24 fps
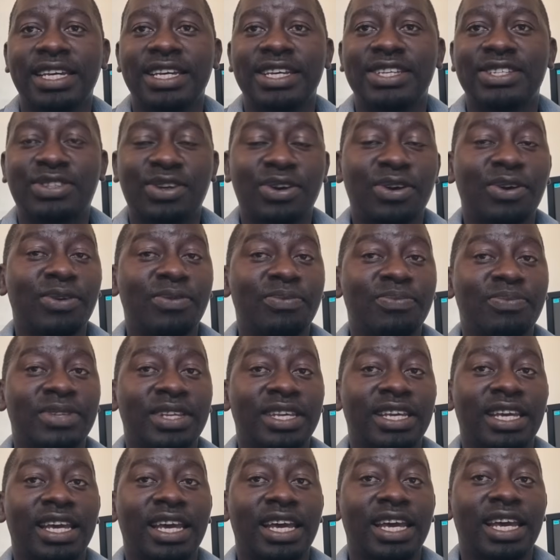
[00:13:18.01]
So
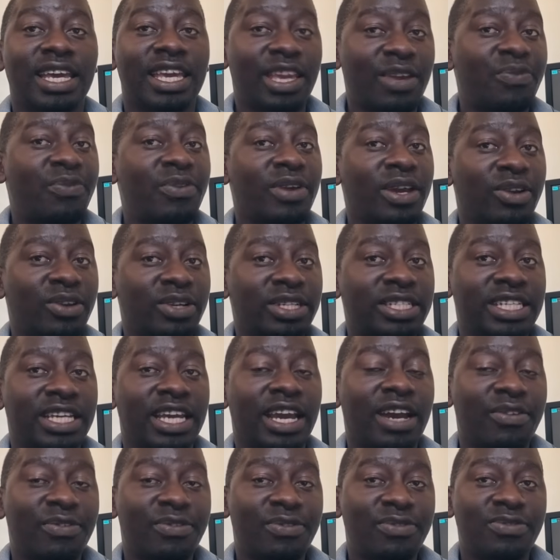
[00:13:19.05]
if we are not
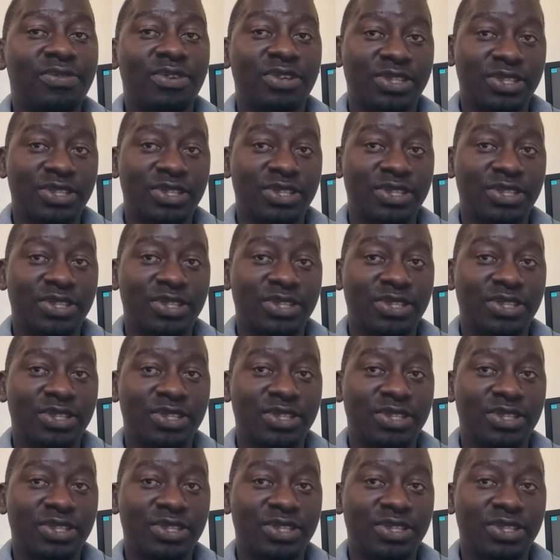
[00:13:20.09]
careful,